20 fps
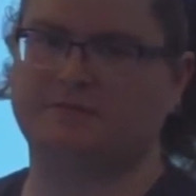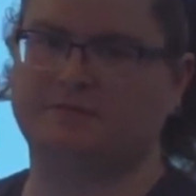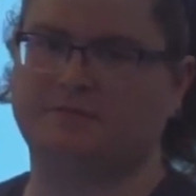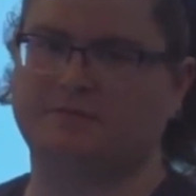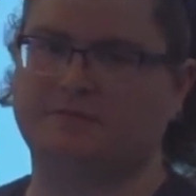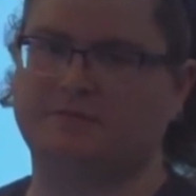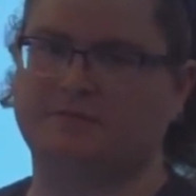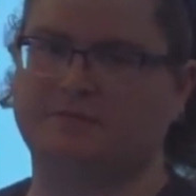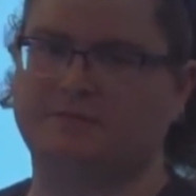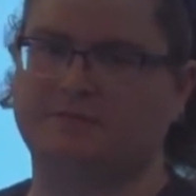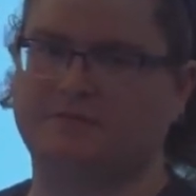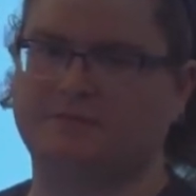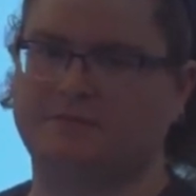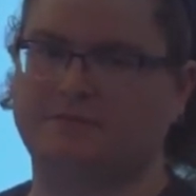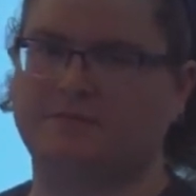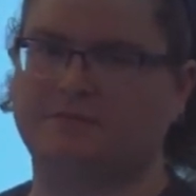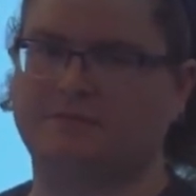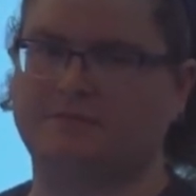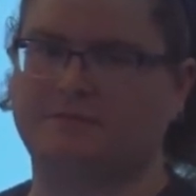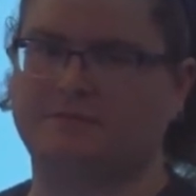but I just seen the
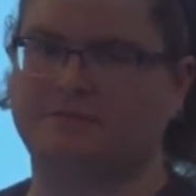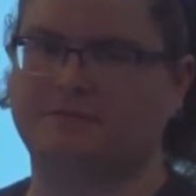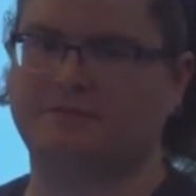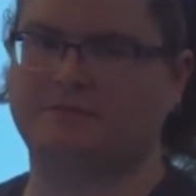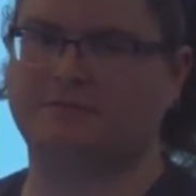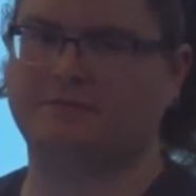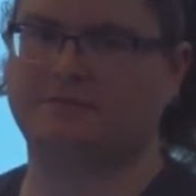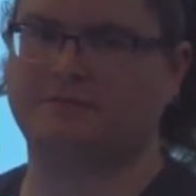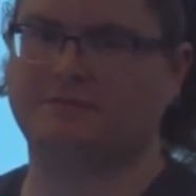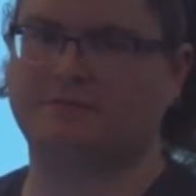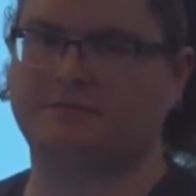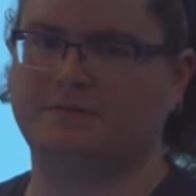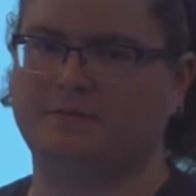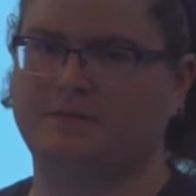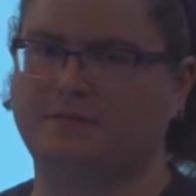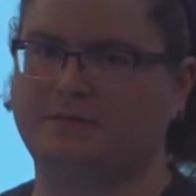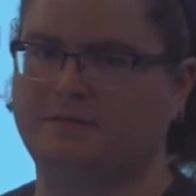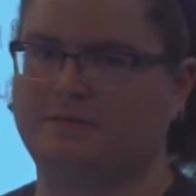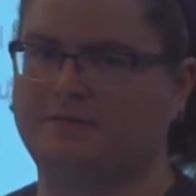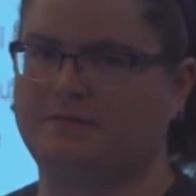option.
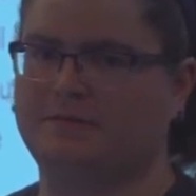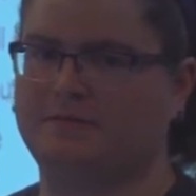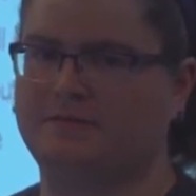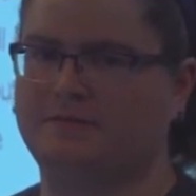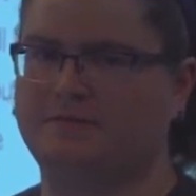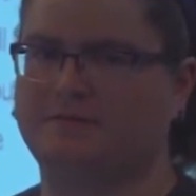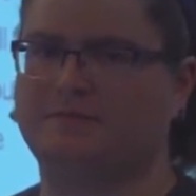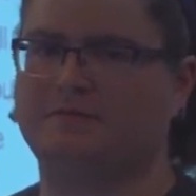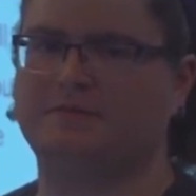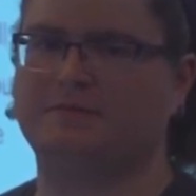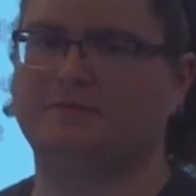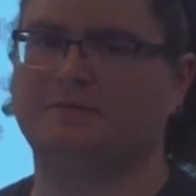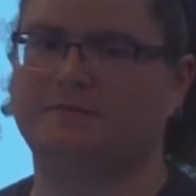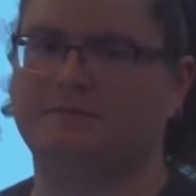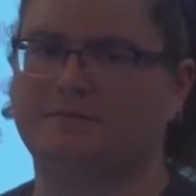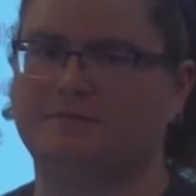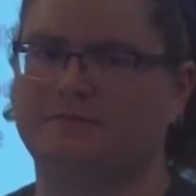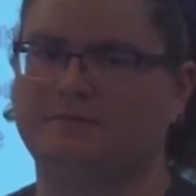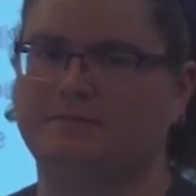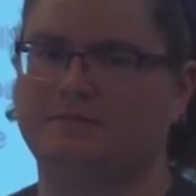But would it register all
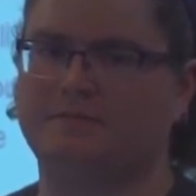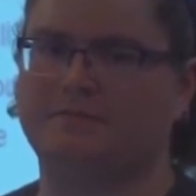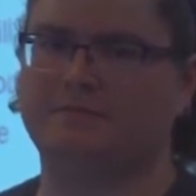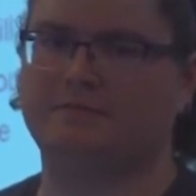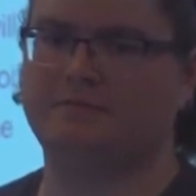the data?